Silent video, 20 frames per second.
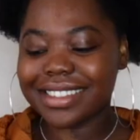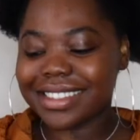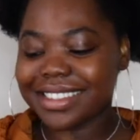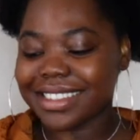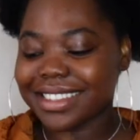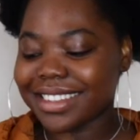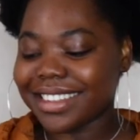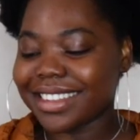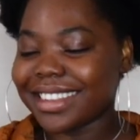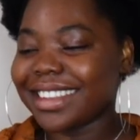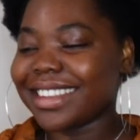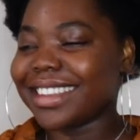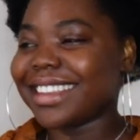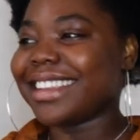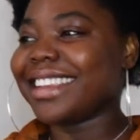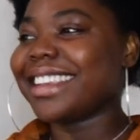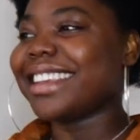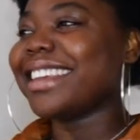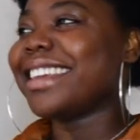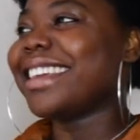
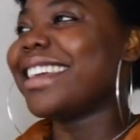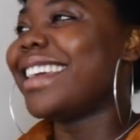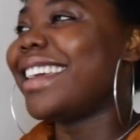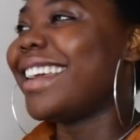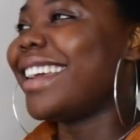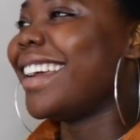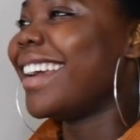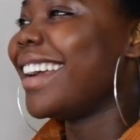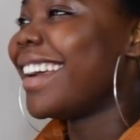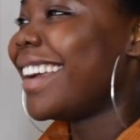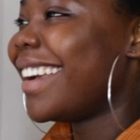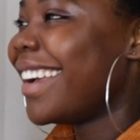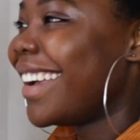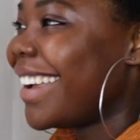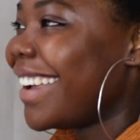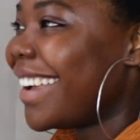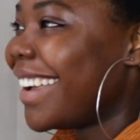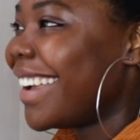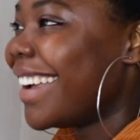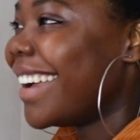
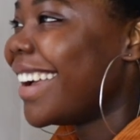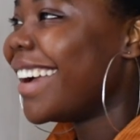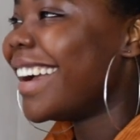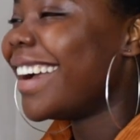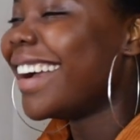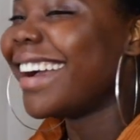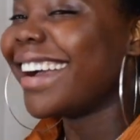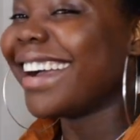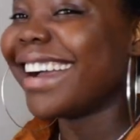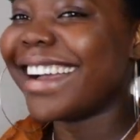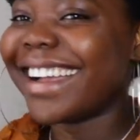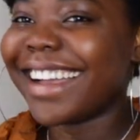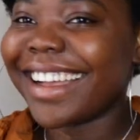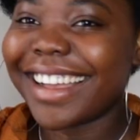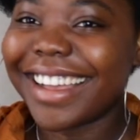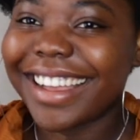Nobody speaks.